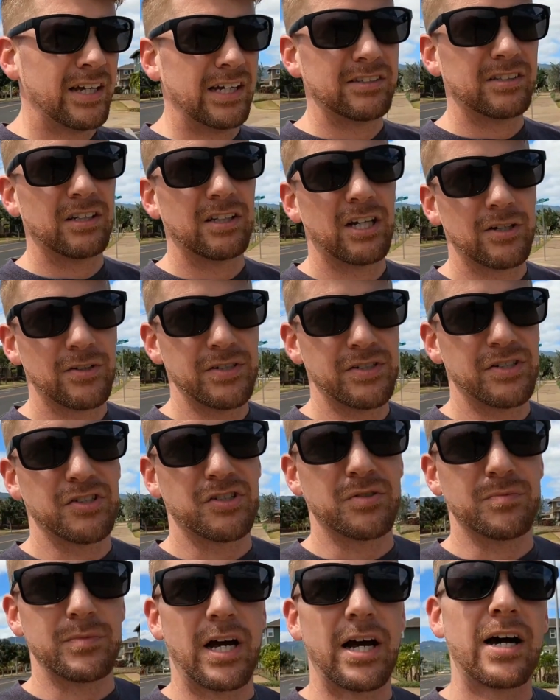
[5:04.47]
and the lottery
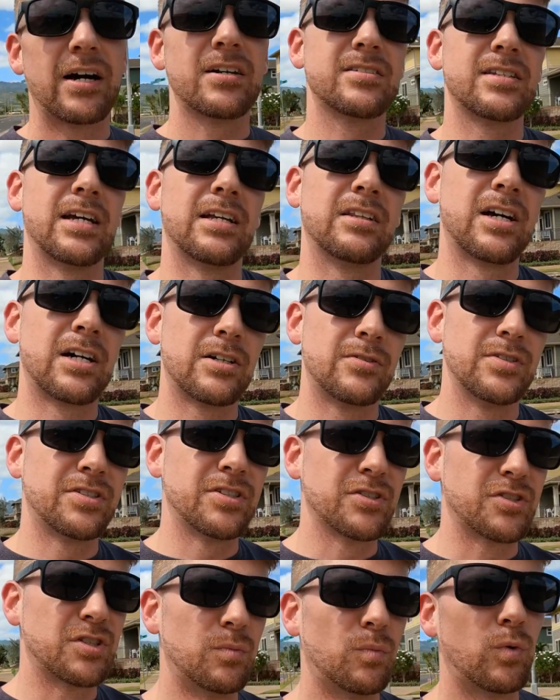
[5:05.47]
system. Now, how does that lottery
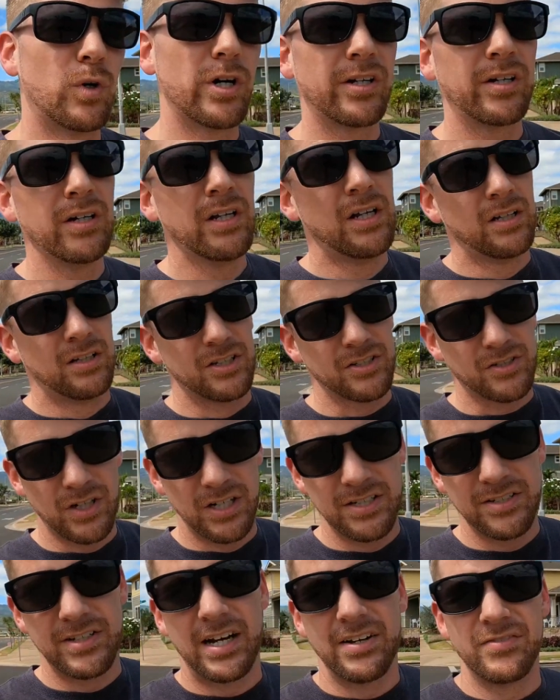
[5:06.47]
system work? Let's go
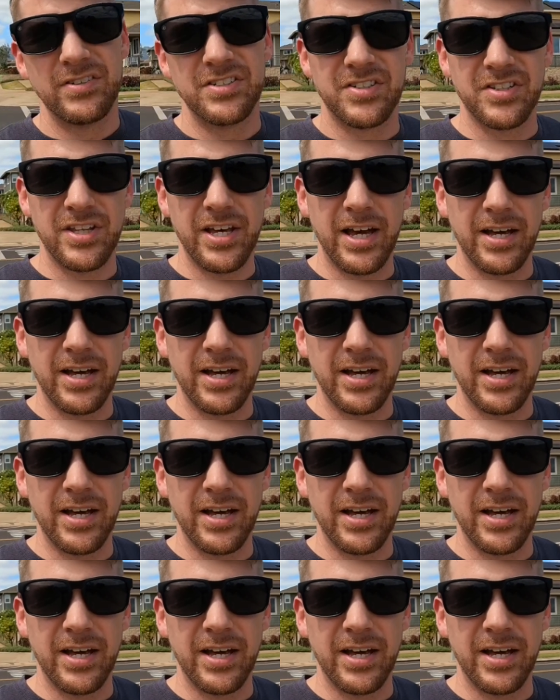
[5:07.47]
ahead and dive into